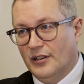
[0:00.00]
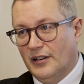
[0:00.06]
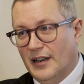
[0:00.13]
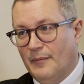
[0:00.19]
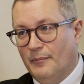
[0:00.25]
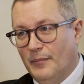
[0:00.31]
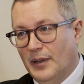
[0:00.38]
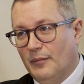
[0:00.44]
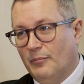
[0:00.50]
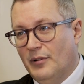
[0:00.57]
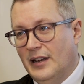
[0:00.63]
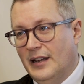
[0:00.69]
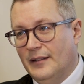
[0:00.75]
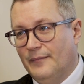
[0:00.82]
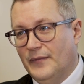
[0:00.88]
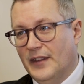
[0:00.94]
or limbic
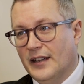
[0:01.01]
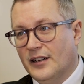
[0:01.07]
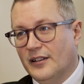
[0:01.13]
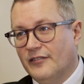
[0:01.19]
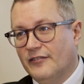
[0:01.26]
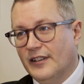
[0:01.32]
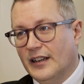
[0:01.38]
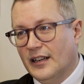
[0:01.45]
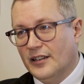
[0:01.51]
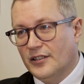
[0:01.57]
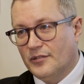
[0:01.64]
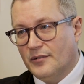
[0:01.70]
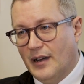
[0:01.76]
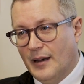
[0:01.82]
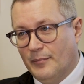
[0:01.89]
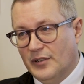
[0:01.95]
brain, and our
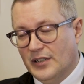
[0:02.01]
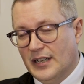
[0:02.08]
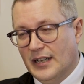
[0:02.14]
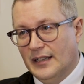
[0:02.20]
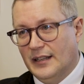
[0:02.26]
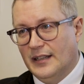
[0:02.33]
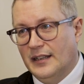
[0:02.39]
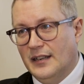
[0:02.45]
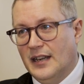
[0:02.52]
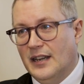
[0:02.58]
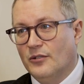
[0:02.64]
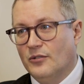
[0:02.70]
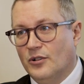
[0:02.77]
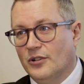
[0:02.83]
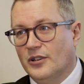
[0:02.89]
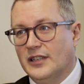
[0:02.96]
fingers represent the
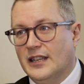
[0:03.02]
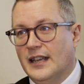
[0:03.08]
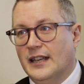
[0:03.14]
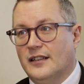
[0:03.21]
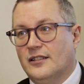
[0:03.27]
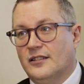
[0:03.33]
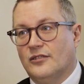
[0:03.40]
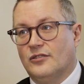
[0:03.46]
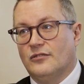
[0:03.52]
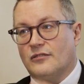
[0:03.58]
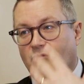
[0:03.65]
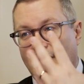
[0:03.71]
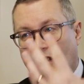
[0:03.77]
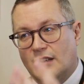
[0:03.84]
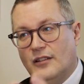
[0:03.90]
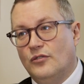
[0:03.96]
neocortex, the sort
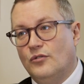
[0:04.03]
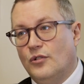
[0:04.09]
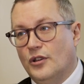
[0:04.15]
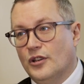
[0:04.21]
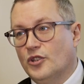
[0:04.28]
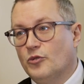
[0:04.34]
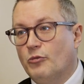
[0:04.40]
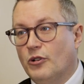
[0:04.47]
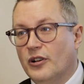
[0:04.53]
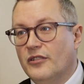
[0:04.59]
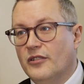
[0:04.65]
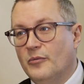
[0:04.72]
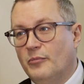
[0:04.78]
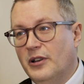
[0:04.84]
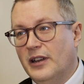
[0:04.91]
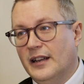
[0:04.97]
of newest part of
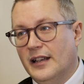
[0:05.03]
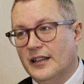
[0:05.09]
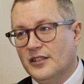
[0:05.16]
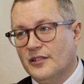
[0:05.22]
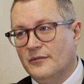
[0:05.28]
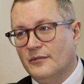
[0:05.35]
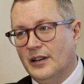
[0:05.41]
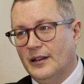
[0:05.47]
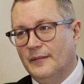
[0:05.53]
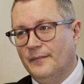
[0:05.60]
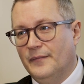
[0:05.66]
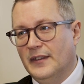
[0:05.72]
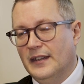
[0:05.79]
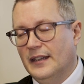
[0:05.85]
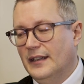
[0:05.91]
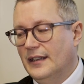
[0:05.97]
the brain, as it were.
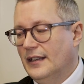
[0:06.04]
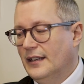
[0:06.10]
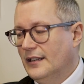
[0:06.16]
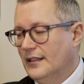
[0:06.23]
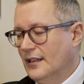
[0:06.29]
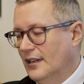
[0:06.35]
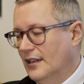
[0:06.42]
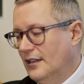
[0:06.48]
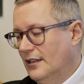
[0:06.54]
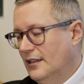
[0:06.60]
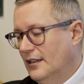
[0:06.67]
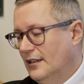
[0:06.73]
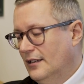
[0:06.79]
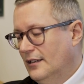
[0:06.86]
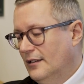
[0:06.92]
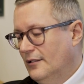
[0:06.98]
Now,
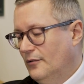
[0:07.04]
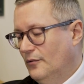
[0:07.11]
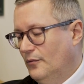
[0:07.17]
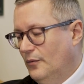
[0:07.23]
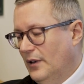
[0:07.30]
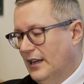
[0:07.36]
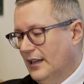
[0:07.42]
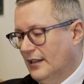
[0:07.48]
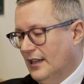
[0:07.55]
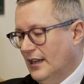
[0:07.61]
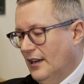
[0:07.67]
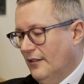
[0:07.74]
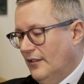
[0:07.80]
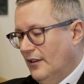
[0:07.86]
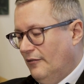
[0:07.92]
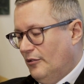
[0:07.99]
we can think
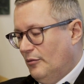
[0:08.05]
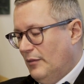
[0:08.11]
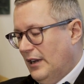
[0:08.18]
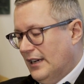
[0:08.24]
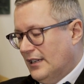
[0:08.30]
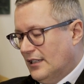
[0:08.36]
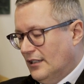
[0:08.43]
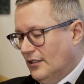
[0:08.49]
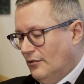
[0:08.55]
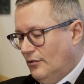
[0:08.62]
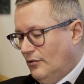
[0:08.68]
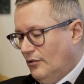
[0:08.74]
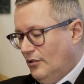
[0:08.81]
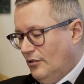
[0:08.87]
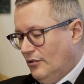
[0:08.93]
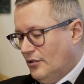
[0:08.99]
of information
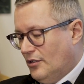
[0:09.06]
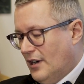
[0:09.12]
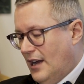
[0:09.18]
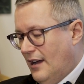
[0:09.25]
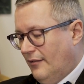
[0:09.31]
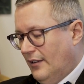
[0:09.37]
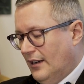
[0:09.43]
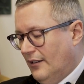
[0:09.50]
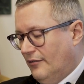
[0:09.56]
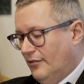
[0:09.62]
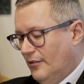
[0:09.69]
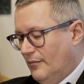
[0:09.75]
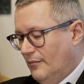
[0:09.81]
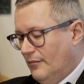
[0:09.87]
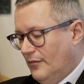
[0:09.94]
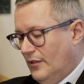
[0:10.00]
traveling
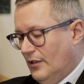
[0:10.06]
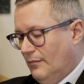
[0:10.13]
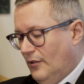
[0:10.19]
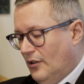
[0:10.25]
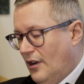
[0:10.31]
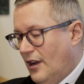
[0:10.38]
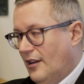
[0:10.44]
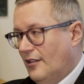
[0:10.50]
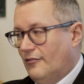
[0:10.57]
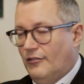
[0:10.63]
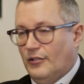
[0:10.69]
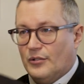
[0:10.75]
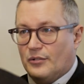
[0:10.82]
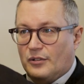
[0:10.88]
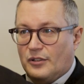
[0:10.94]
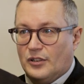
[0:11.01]
from the ground
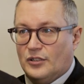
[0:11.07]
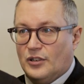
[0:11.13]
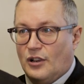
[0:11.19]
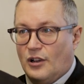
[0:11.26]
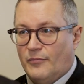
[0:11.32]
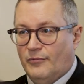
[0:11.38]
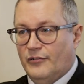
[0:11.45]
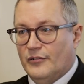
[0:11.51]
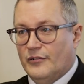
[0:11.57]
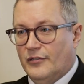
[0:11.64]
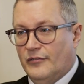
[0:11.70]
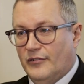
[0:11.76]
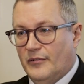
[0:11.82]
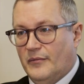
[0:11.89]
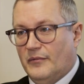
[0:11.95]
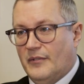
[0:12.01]
floor to the top floor,
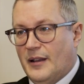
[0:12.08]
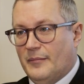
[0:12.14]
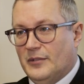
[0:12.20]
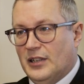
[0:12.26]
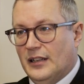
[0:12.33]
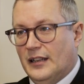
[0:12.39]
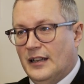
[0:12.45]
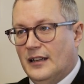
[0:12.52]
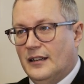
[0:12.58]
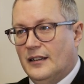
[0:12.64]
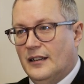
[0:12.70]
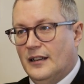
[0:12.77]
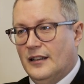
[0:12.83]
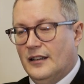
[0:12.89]
from the reptilian